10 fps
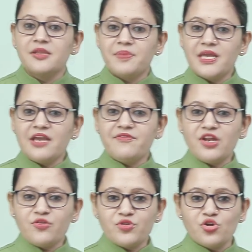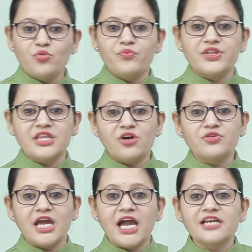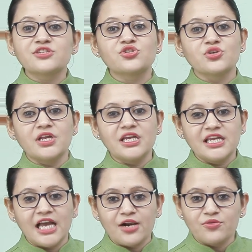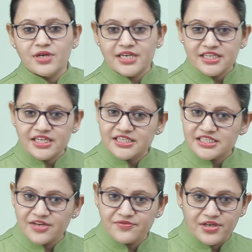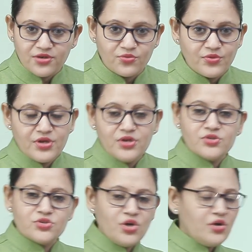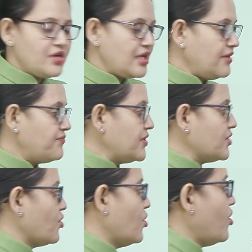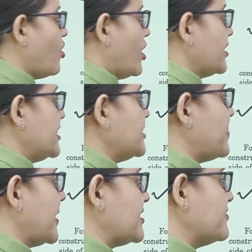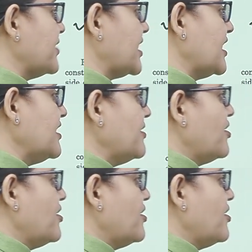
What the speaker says: the behavior of cube without actually calculating the entire value. So, if we know all these patterns, we can